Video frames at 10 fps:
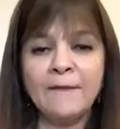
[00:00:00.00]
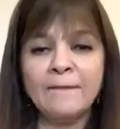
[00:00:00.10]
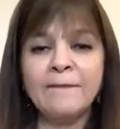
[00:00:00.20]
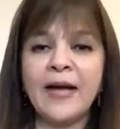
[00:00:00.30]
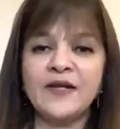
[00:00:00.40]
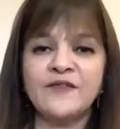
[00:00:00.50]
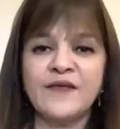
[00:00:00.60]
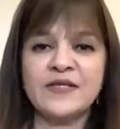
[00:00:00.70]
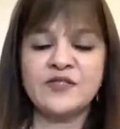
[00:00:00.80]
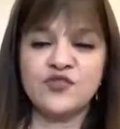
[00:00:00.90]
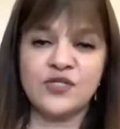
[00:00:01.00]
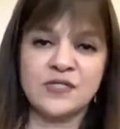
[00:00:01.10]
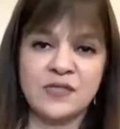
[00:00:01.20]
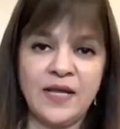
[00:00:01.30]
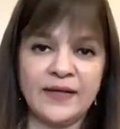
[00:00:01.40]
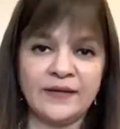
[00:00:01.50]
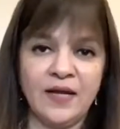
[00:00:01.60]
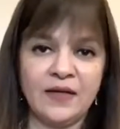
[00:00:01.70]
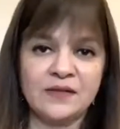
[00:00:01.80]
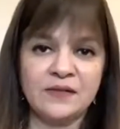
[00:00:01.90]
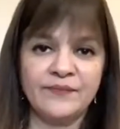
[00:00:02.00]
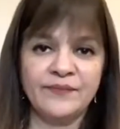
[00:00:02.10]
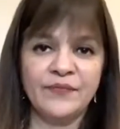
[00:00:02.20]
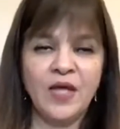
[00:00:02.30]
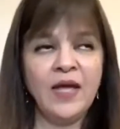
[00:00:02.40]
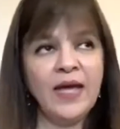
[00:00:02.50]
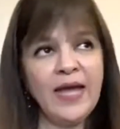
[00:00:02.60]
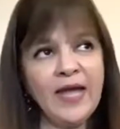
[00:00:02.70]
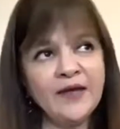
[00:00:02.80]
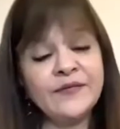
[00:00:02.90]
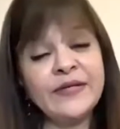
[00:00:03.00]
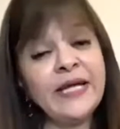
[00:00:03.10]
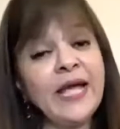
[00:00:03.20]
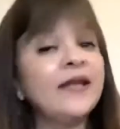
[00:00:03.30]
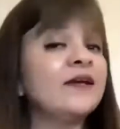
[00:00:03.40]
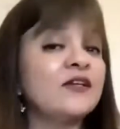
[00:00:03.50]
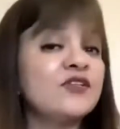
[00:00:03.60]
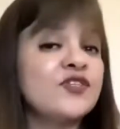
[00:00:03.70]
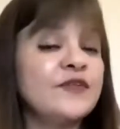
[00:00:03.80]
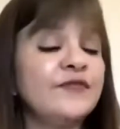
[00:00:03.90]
manifests just like that. Every energy